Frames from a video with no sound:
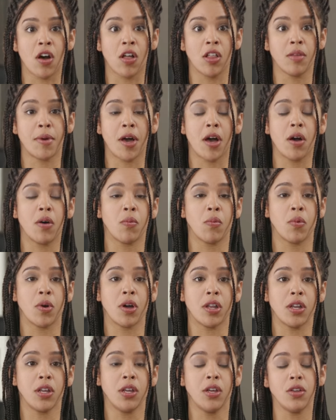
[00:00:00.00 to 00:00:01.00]
all about
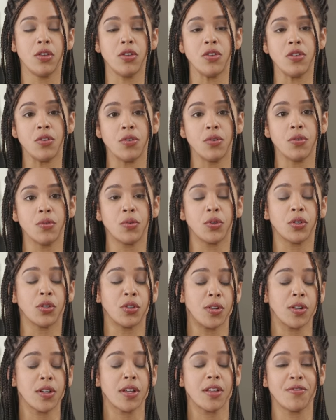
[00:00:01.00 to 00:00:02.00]
what you
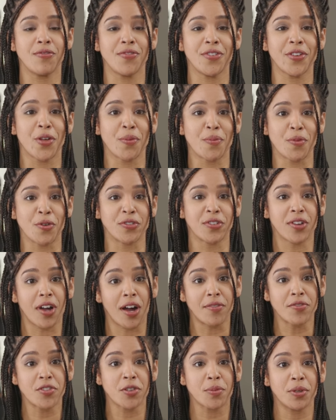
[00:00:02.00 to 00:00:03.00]
look and feel most
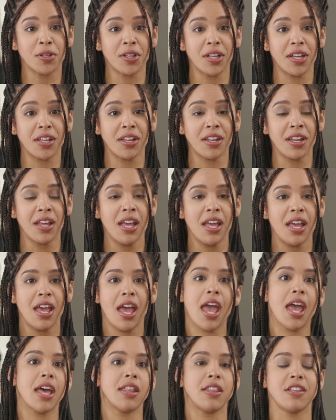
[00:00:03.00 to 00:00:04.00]
comfortable in,
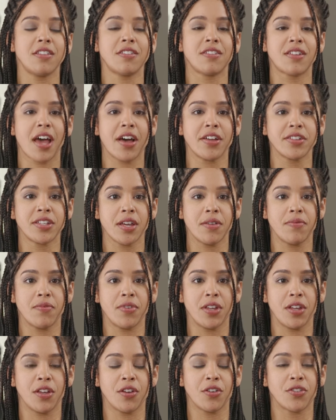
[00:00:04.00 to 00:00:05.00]
and these style type
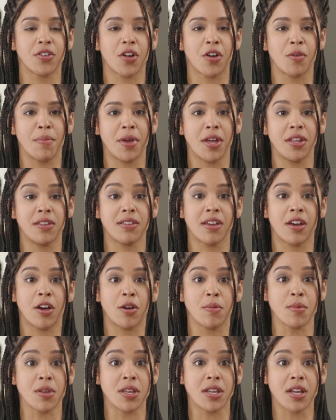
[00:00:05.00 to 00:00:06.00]
videos are meant to
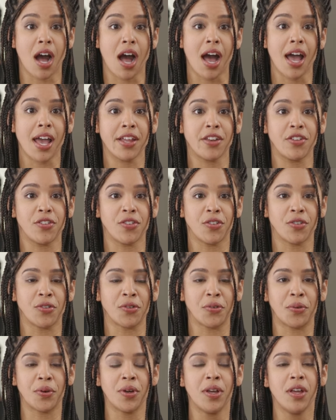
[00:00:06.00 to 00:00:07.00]
help guide
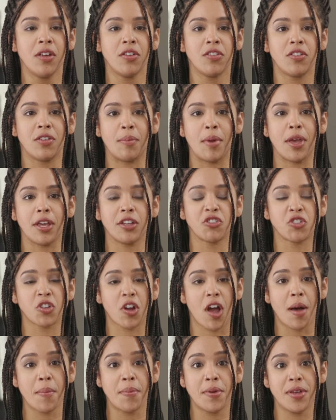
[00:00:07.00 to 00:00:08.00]
you to make
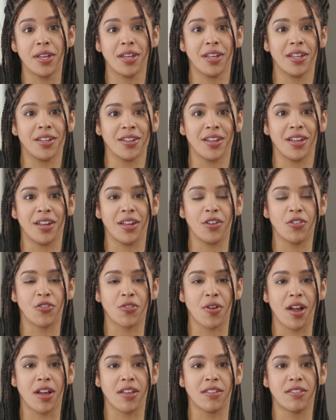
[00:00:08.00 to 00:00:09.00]
shopping and getting
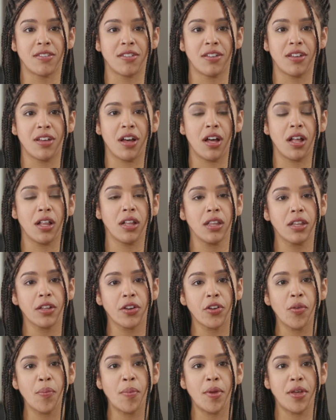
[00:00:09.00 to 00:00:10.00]
dressed a
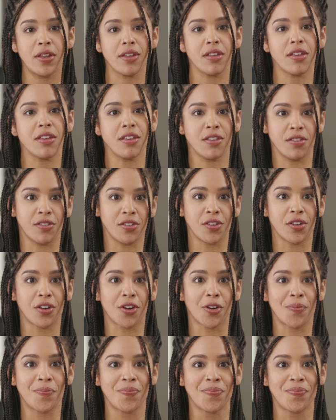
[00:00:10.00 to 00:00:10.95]
little bit easier.